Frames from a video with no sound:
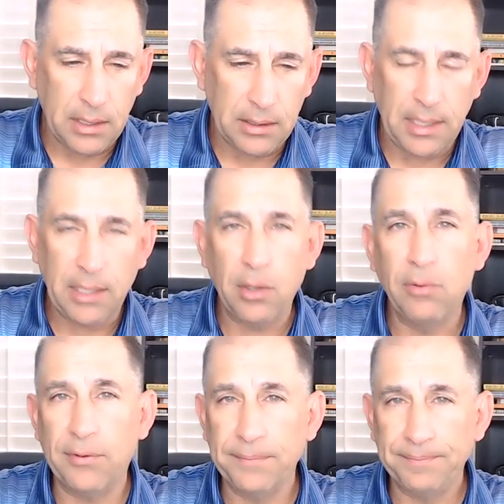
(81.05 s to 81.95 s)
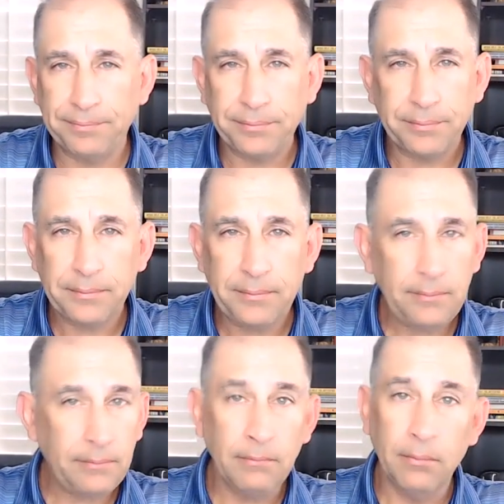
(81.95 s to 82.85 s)
take over,
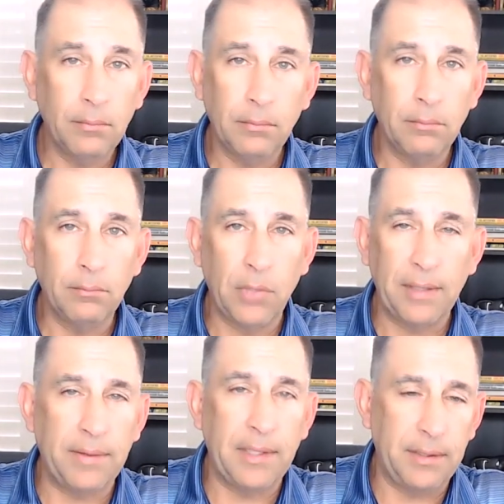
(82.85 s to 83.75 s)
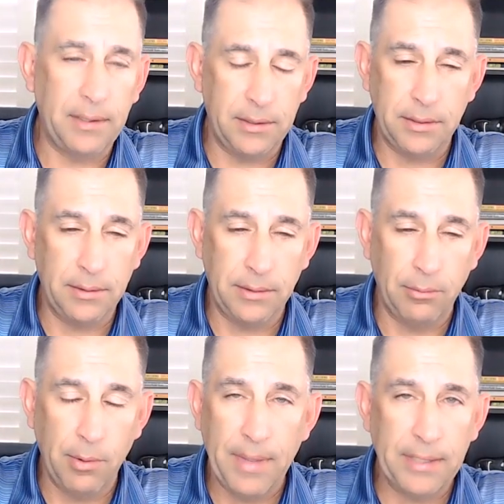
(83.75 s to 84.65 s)
right? That the the
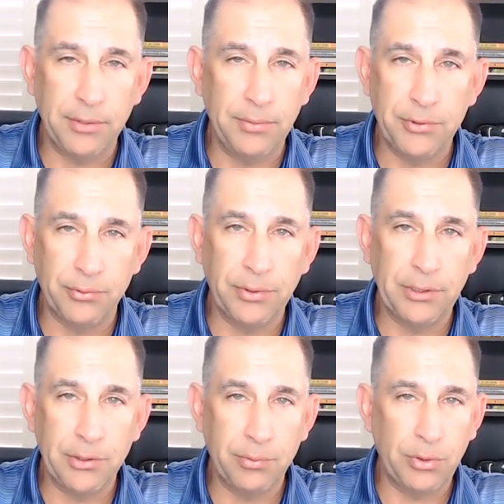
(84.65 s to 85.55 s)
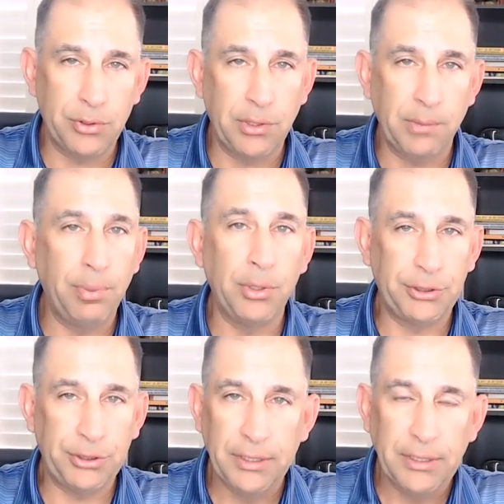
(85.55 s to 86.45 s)
momentum is really just what's going to
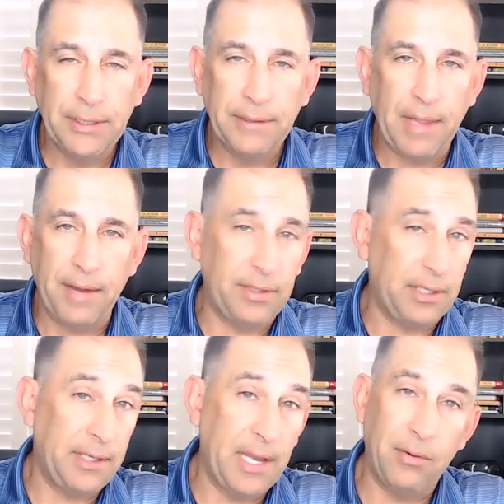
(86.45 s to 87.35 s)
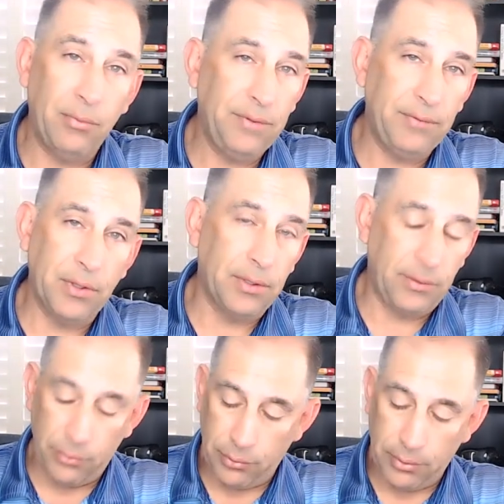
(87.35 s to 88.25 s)
push everything. Now we've gone
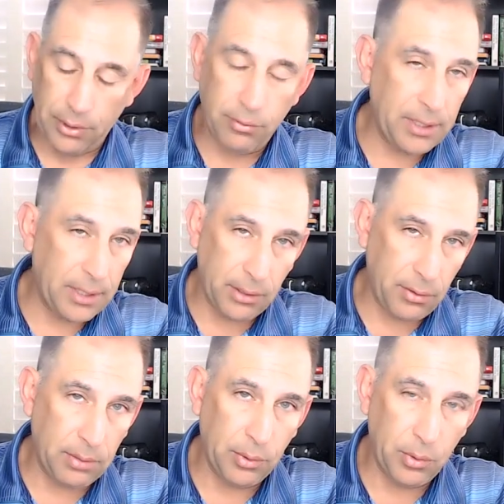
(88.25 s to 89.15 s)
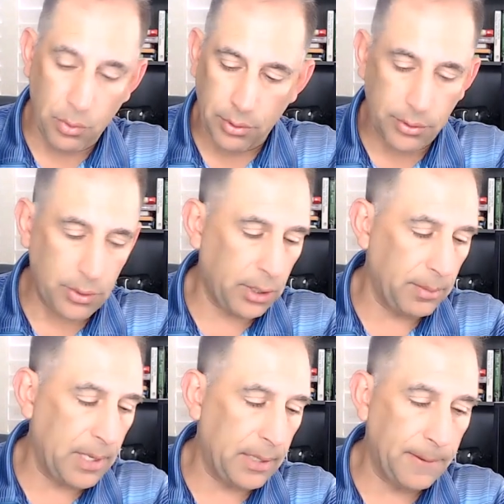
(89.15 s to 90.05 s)
through an incre- incredible quarter talking
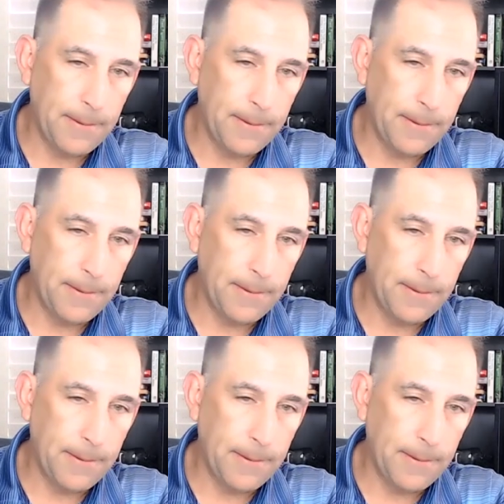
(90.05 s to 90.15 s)
about